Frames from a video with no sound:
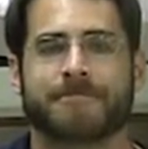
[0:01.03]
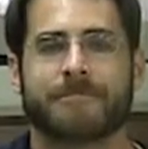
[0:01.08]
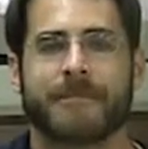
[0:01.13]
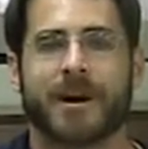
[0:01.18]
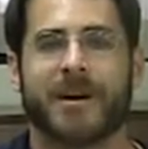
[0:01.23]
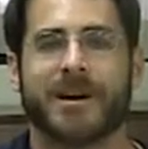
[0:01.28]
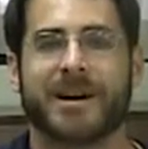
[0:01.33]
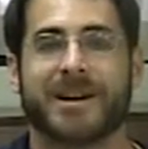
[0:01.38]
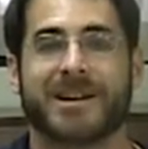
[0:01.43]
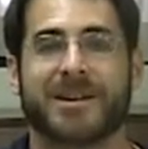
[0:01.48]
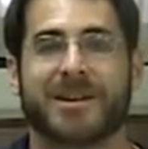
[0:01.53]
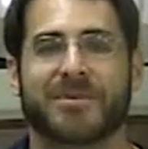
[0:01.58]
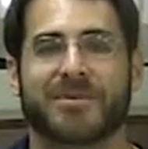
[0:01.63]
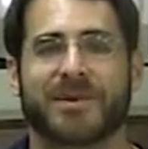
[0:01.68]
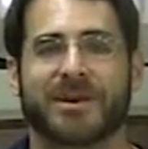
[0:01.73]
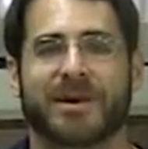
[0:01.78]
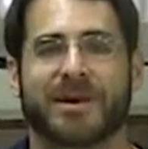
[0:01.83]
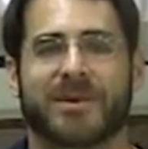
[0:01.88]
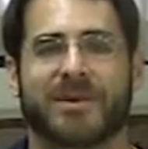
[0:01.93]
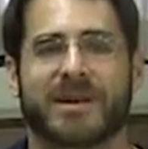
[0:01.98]
All right, here
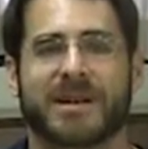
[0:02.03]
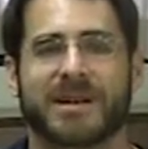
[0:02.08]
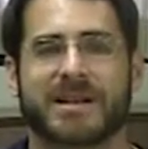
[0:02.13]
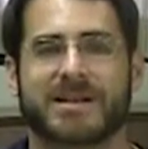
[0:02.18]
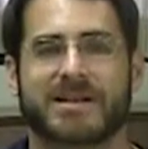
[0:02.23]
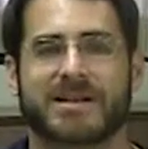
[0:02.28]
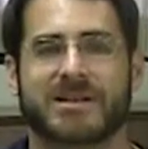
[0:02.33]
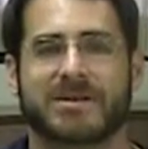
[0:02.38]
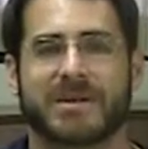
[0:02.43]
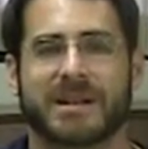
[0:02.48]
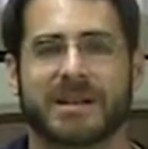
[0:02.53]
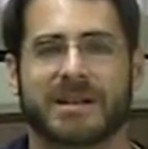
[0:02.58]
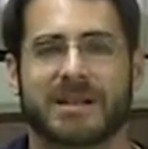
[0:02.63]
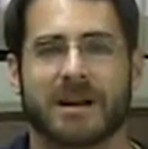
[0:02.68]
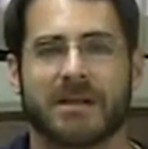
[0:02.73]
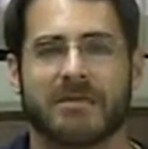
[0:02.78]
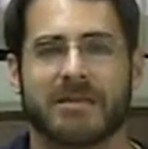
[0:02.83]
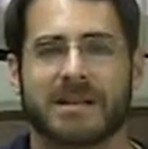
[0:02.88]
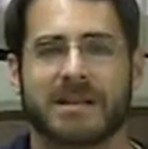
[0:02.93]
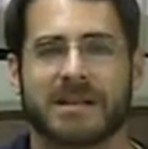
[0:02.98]
we are ready to
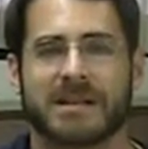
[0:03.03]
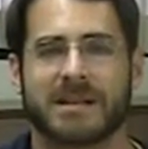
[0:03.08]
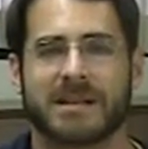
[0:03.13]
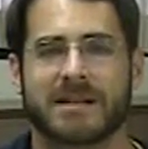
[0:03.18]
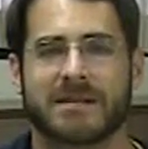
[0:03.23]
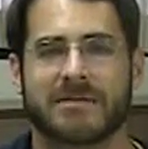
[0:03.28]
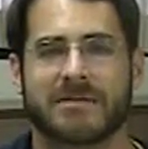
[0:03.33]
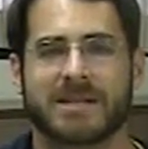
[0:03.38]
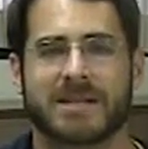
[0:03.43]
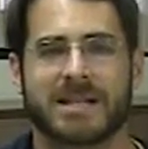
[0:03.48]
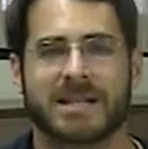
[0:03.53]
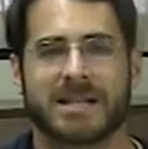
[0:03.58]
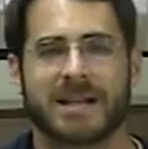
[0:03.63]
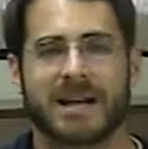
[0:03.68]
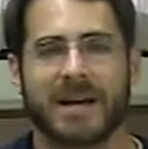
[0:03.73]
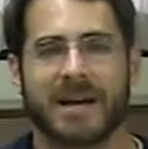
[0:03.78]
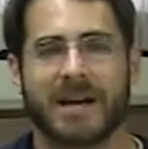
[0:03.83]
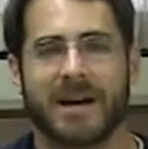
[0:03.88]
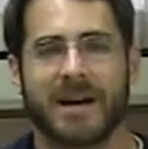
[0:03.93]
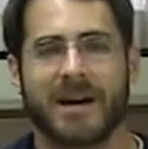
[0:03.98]
delve into the key of
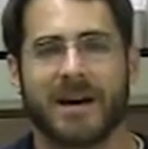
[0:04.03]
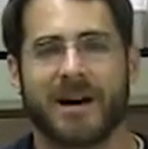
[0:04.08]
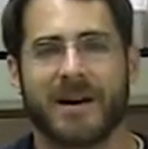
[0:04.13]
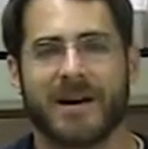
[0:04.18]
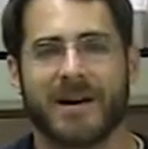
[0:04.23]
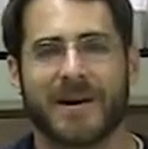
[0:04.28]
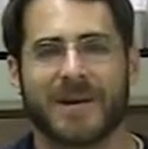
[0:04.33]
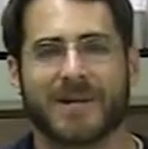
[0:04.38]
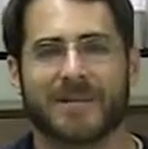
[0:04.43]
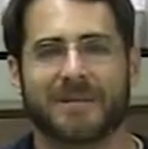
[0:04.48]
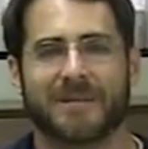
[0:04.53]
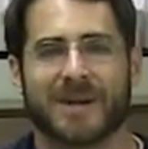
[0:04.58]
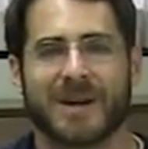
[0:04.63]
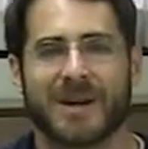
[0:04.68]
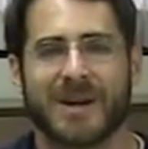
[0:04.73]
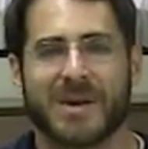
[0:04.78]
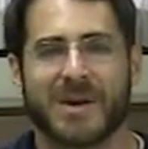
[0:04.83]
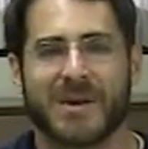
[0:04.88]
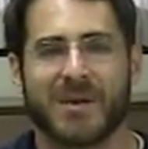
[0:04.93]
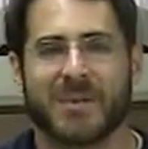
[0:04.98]
G.
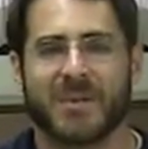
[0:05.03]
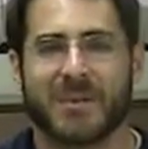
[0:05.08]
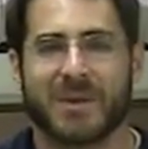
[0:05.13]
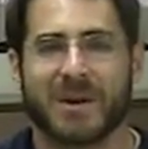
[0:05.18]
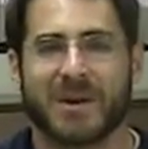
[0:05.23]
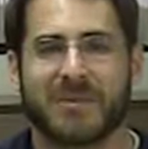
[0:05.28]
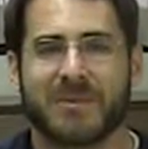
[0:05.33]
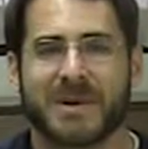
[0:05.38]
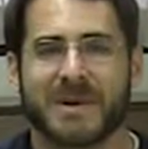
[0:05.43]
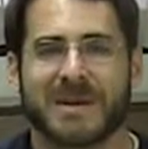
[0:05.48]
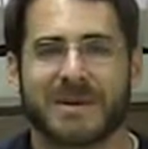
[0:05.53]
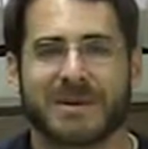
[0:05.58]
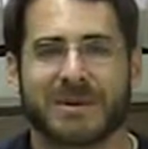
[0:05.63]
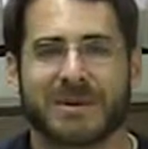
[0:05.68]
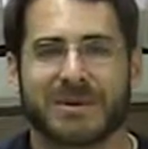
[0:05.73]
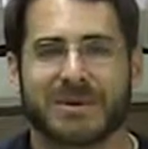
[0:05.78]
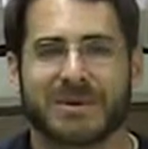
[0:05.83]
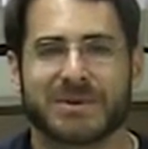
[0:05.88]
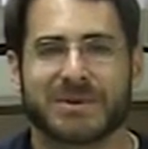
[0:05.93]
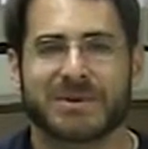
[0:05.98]
Really, we need to
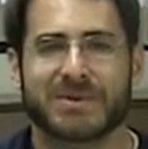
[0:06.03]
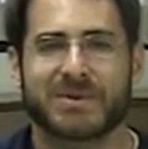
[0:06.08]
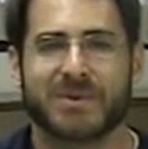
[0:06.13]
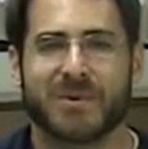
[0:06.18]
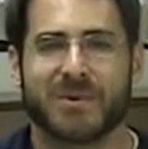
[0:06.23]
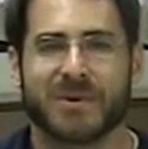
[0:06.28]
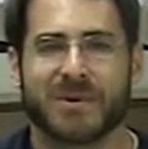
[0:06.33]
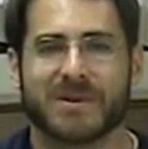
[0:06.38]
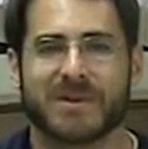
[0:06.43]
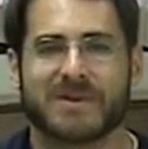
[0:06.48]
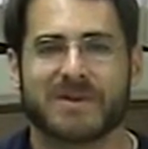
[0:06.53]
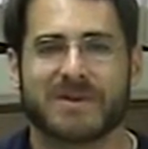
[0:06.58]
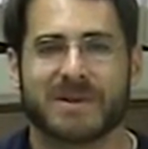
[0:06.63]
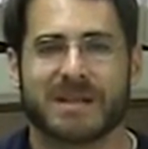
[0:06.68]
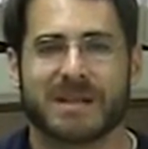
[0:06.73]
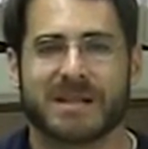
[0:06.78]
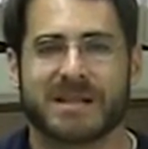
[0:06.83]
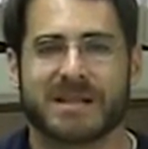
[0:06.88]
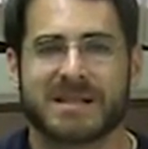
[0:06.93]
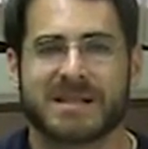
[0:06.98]
learn two chords for
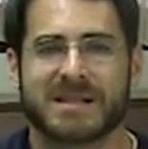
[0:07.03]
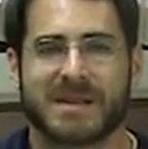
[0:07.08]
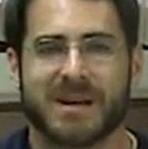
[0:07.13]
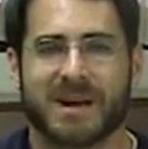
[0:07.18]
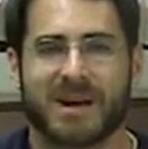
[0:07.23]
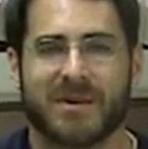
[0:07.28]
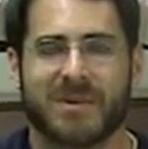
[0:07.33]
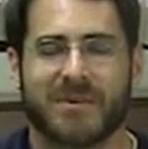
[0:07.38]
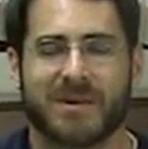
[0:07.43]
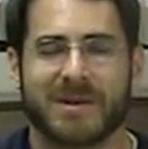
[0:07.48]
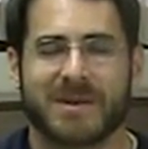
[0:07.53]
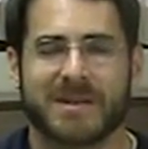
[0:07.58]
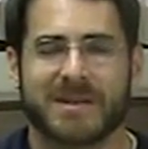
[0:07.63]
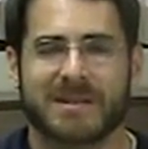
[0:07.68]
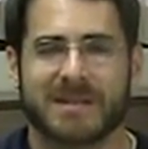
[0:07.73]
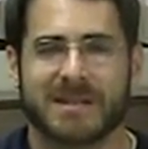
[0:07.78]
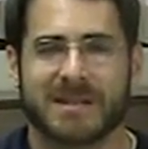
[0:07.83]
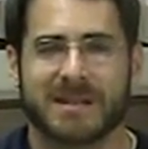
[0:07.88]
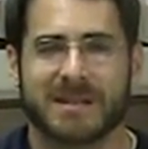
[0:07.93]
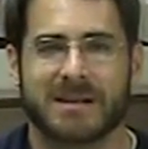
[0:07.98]
this. One
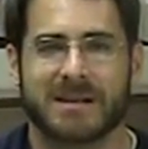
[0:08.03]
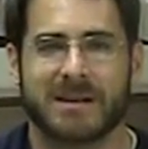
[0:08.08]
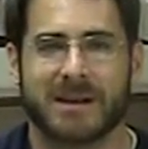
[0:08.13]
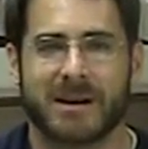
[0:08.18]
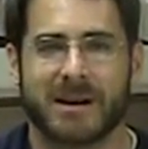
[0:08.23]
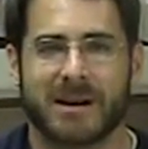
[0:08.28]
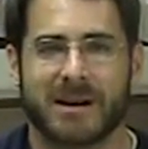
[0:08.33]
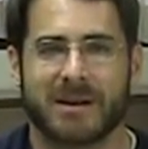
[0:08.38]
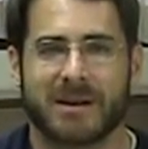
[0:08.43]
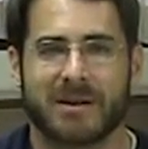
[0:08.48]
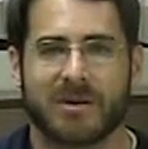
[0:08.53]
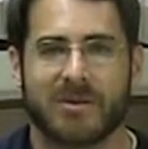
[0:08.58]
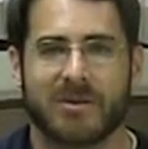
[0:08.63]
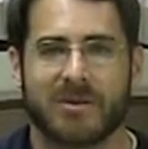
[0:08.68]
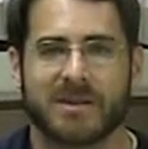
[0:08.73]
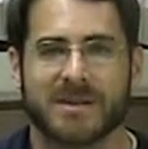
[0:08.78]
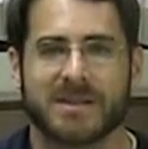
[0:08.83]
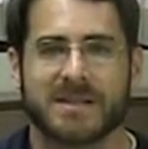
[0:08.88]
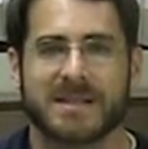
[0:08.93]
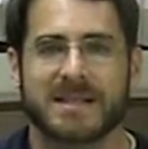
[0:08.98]
is the key,
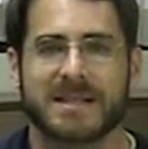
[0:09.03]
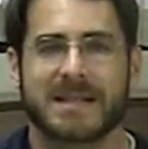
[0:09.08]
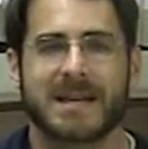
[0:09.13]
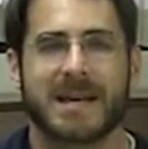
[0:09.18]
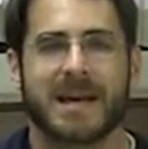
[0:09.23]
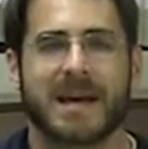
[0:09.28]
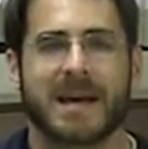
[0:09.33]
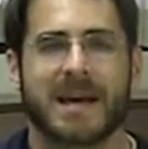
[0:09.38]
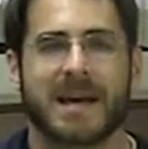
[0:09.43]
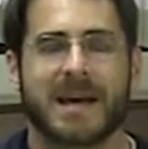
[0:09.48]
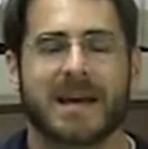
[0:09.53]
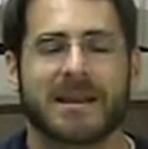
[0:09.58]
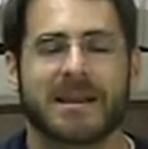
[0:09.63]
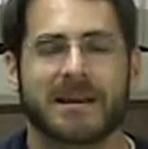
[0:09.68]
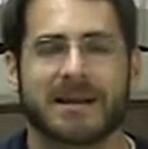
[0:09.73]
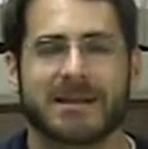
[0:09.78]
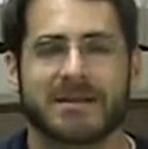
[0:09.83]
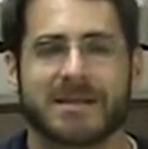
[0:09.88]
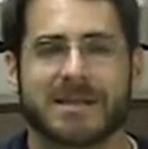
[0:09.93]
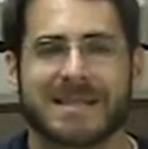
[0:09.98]
chord C, and
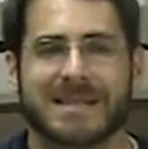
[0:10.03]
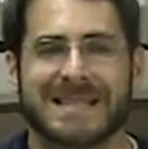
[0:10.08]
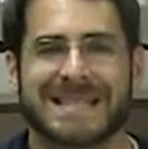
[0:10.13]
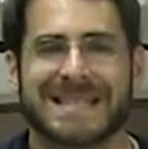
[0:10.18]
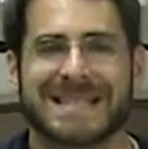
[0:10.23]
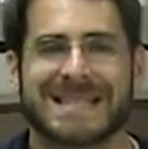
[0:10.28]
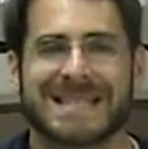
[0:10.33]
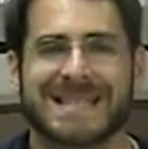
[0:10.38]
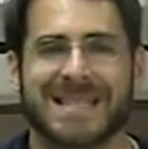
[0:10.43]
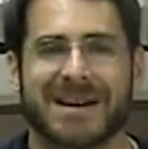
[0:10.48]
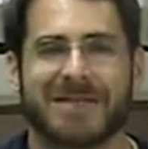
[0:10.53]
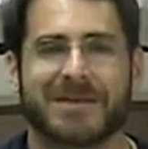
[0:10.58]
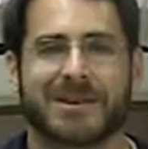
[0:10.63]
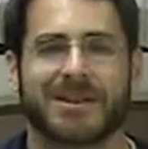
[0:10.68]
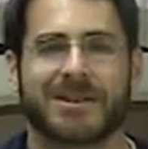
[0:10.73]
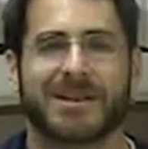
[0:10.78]
the other is D7.